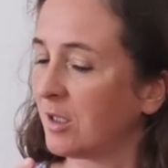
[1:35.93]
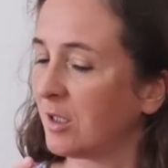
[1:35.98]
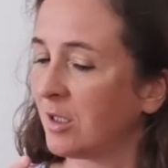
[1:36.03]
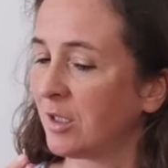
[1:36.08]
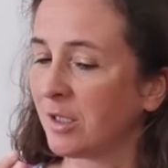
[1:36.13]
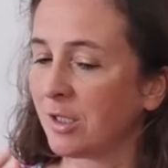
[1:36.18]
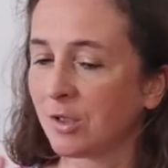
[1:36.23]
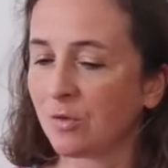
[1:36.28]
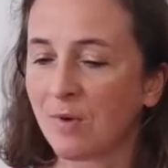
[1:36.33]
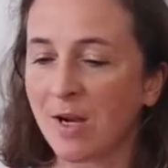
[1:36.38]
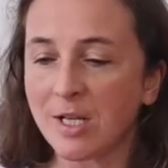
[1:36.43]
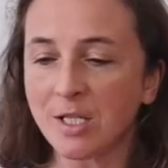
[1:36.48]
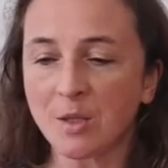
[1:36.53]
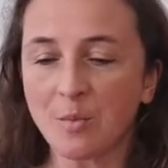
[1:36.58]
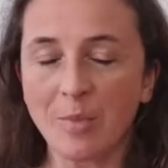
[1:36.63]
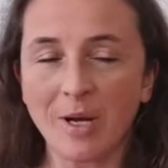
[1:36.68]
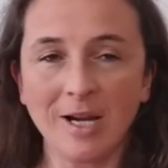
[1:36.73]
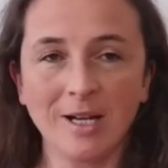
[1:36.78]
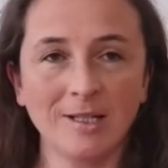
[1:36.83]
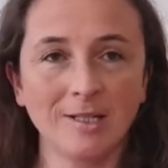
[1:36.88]
these
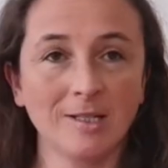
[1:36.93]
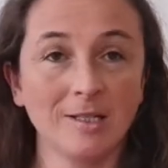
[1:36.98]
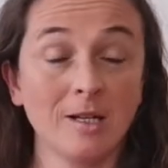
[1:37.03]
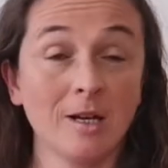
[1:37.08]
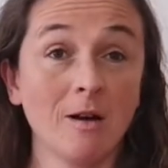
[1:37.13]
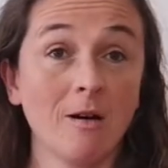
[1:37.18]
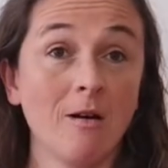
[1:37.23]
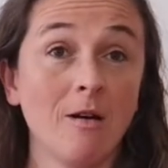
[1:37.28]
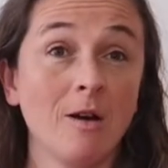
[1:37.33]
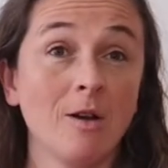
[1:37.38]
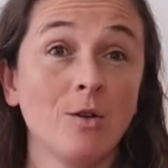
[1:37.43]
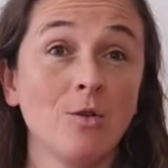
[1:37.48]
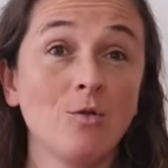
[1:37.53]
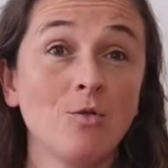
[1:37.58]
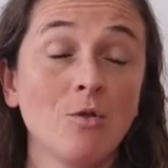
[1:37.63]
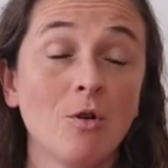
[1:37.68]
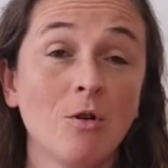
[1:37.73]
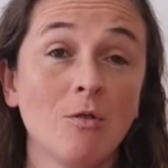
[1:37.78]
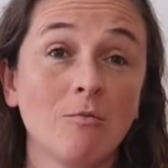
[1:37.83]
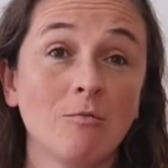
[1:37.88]
random pains that are
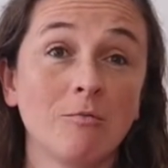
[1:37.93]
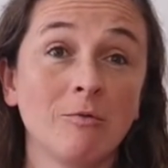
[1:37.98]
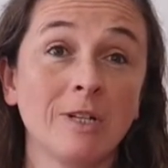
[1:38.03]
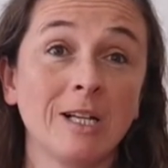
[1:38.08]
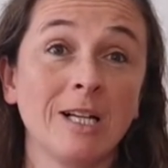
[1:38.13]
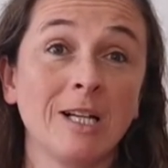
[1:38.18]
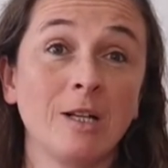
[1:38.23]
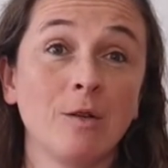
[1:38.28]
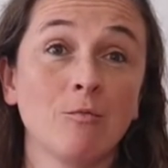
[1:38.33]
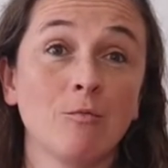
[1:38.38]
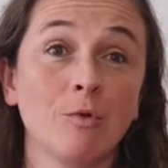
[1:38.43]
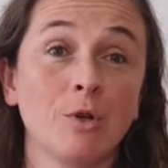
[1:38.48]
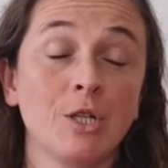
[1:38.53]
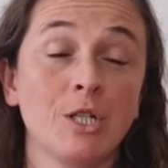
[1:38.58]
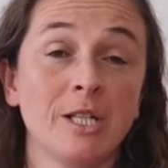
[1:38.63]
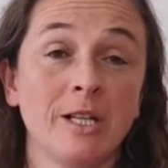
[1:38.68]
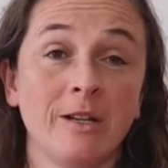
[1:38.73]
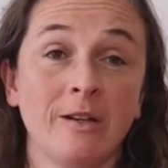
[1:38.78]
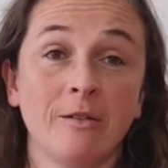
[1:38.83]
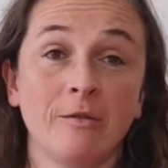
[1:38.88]
not really
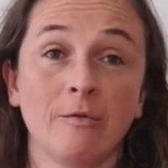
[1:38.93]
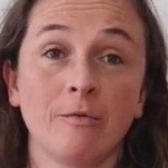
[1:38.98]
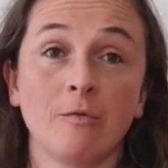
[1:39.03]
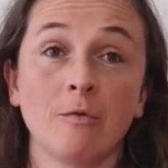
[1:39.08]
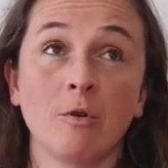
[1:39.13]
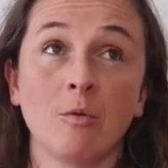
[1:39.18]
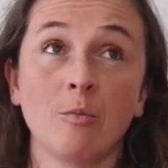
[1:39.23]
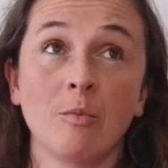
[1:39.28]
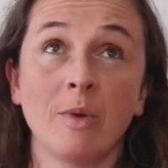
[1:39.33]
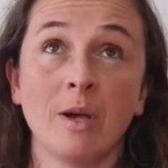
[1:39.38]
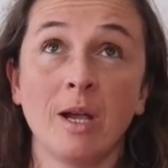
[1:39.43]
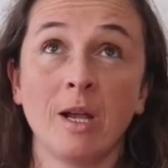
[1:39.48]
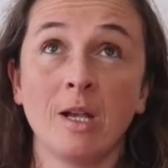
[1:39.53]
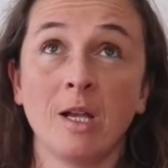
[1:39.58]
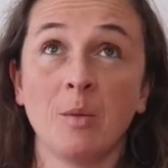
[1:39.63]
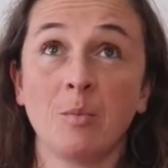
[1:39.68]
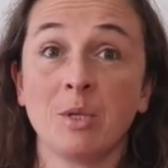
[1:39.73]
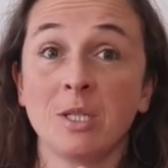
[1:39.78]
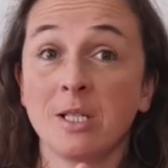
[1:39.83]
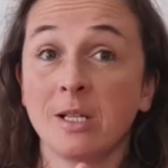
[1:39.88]
rooting from
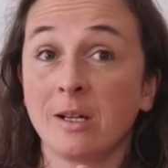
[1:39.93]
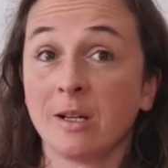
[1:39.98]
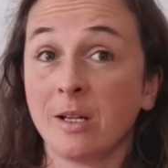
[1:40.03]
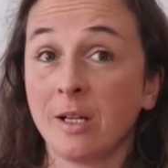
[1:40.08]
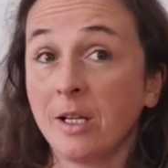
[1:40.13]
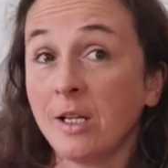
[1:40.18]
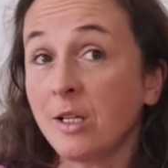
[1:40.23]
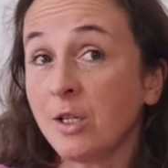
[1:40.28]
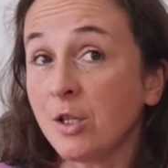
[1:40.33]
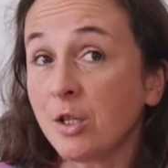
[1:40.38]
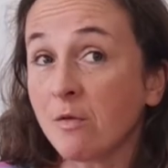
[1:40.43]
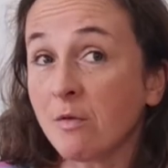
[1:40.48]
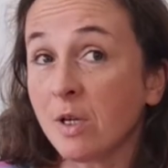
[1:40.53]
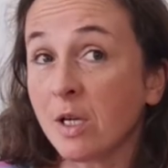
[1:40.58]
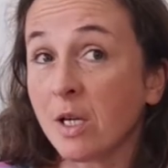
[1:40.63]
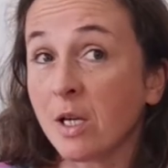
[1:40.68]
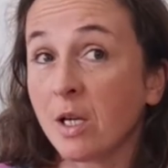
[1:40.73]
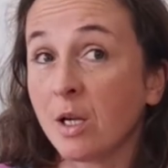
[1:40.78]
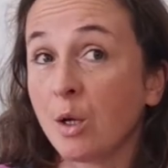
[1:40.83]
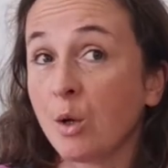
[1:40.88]
any particular
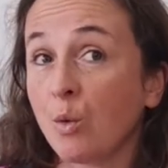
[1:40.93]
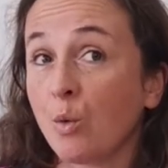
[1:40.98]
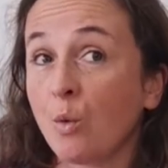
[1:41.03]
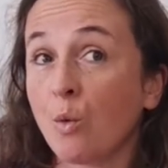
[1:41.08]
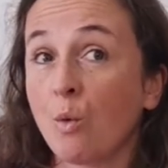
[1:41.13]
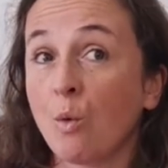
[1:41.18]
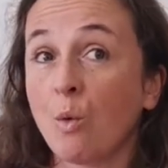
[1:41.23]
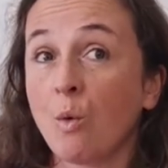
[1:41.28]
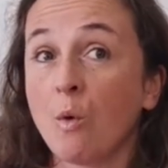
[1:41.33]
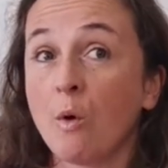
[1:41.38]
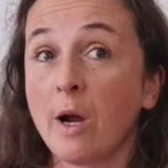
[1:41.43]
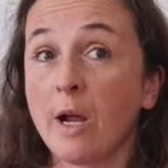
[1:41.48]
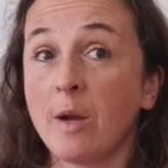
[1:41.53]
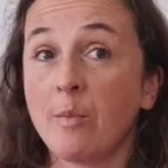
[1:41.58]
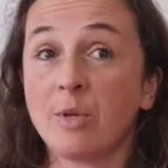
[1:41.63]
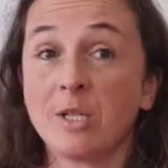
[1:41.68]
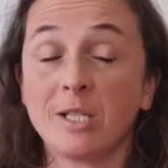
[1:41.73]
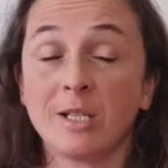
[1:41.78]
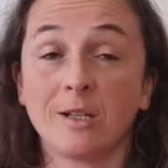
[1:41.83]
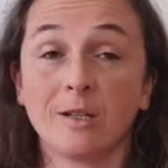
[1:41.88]
injury or a
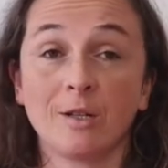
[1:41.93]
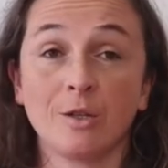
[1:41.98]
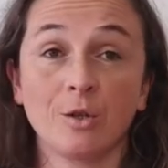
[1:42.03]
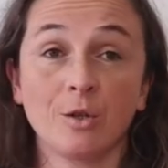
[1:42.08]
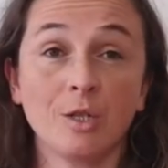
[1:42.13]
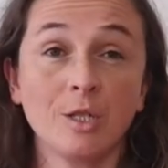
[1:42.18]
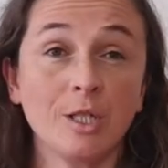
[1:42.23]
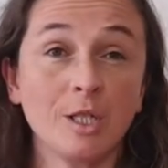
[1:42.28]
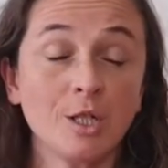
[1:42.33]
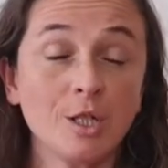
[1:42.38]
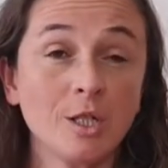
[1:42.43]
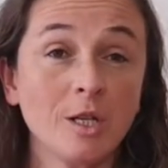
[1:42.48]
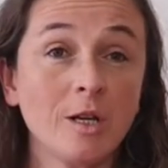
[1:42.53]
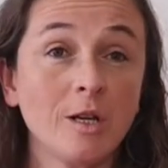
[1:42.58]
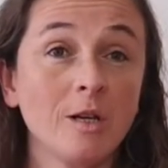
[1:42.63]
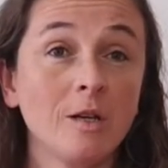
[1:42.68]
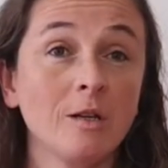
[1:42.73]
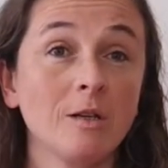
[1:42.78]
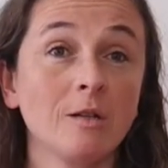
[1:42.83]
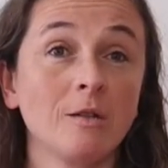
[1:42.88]
particular
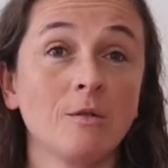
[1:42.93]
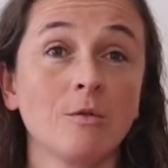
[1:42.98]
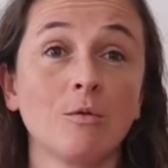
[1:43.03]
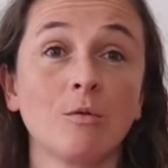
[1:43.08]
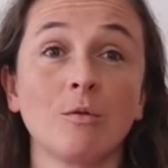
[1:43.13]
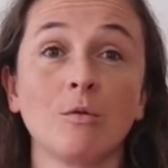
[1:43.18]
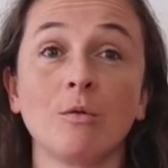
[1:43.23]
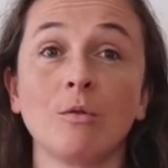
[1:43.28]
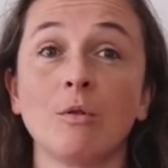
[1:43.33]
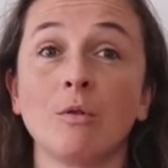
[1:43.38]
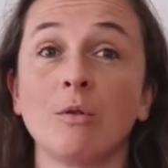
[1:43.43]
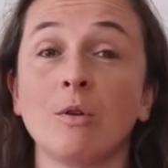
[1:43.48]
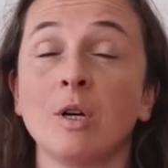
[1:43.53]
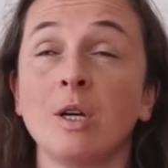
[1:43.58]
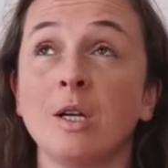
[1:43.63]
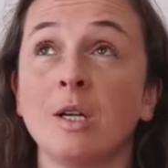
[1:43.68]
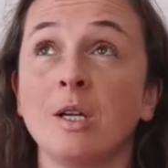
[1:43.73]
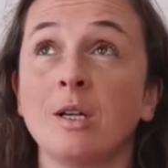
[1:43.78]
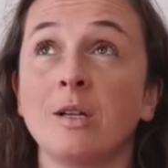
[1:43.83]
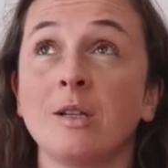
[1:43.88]
condition, or
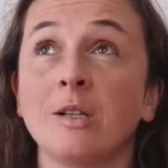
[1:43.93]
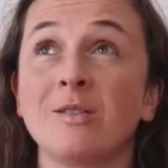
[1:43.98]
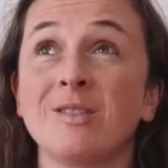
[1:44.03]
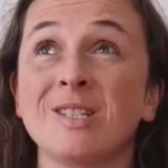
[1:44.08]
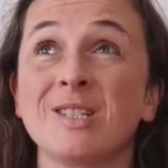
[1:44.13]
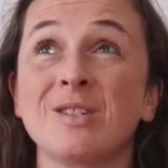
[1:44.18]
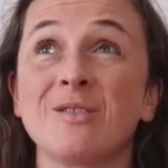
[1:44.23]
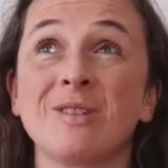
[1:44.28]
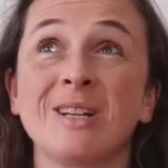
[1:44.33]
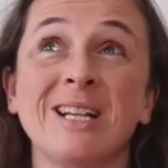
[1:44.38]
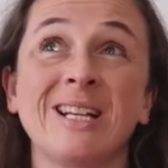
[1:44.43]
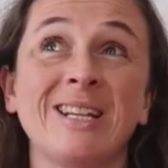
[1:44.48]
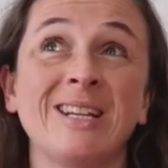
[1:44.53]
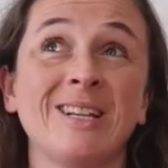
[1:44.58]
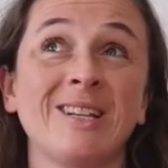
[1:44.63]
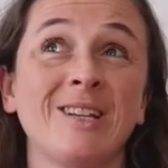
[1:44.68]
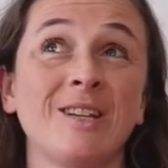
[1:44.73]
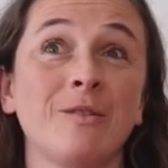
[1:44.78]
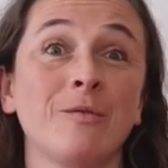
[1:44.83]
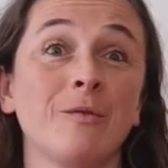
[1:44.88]
there isn't really
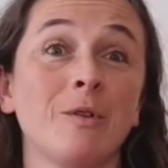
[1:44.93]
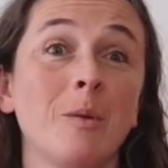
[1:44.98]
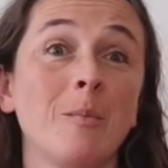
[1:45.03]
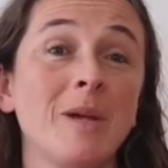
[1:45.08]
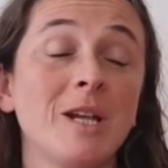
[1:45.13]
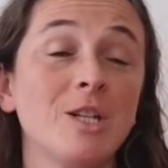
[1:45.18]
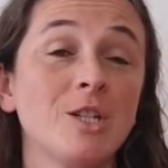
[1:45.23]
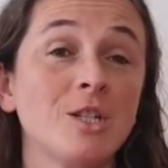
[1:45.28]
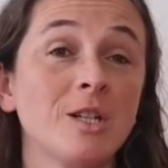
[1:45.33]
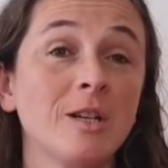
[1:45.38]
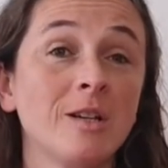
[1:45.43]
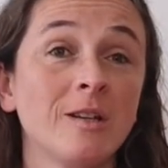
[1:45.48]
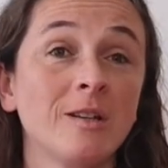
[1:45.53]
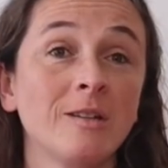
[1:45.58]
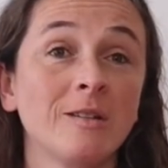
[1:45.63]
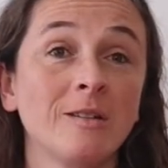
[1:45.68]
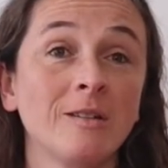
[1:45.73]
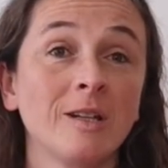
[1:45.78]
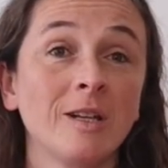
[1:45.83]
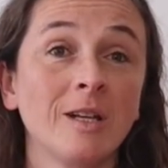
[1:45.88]
any
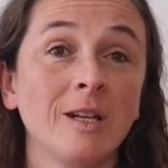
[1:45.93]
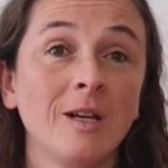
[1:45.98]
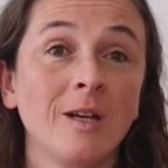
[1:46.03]
inflammation.